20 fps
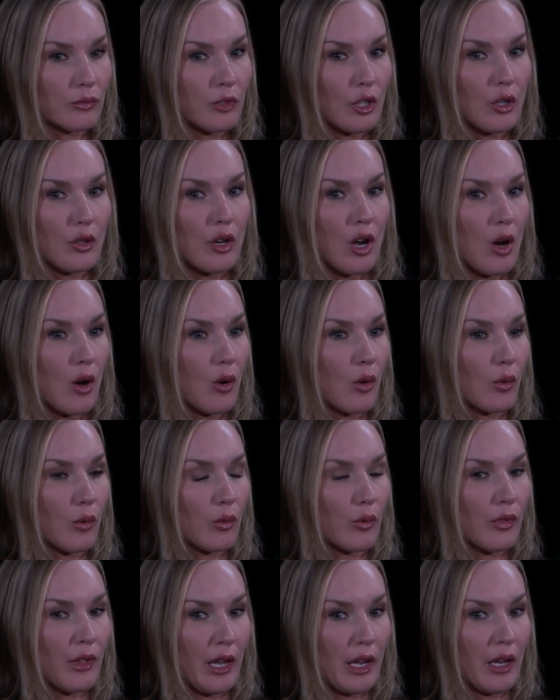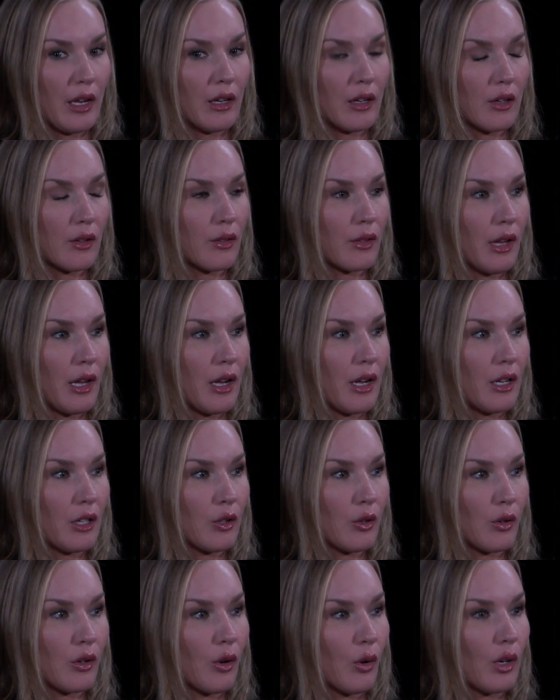You don't think that
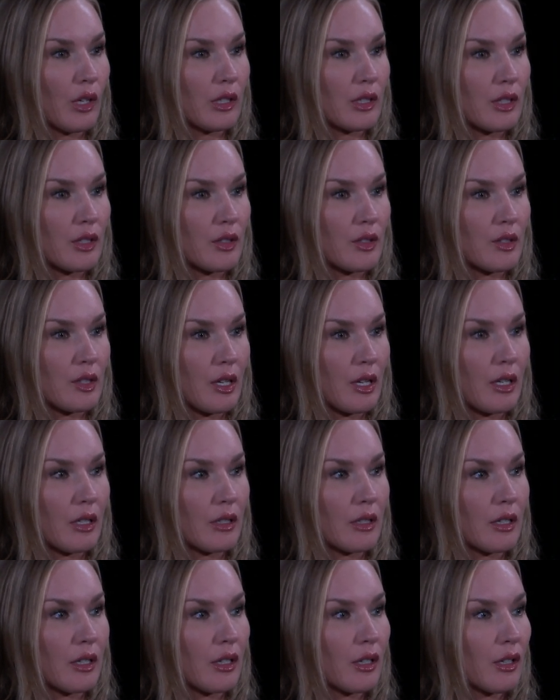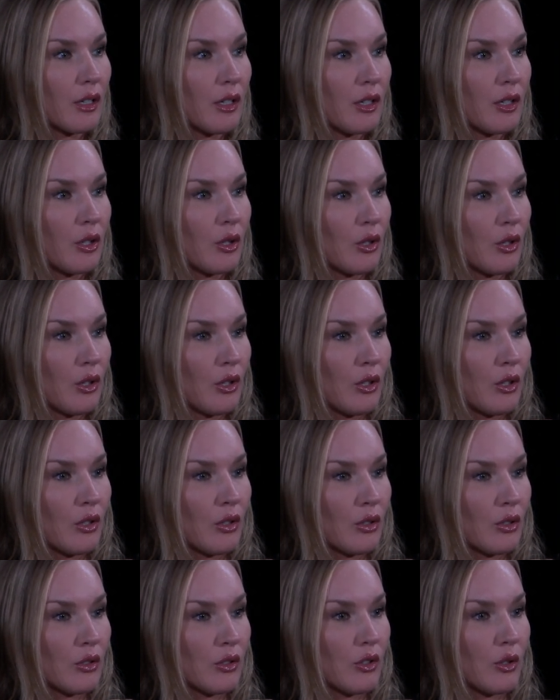you're going to send
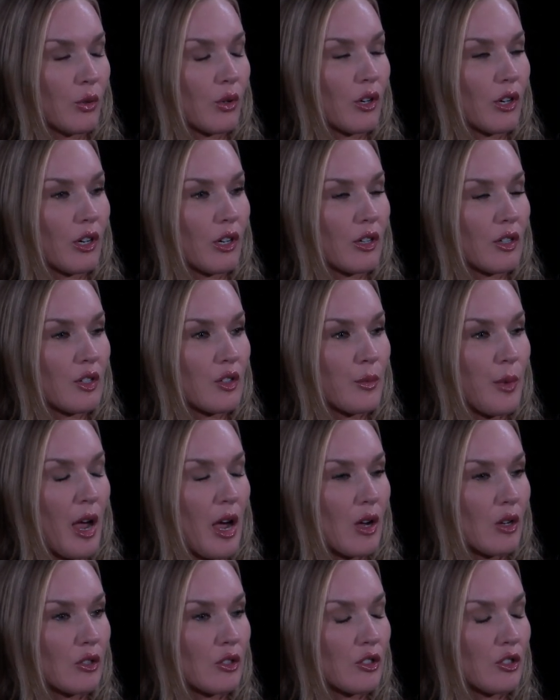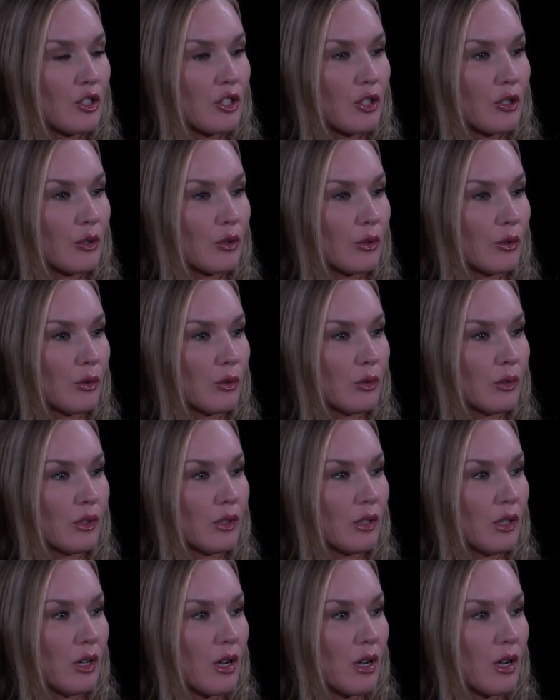your spouse to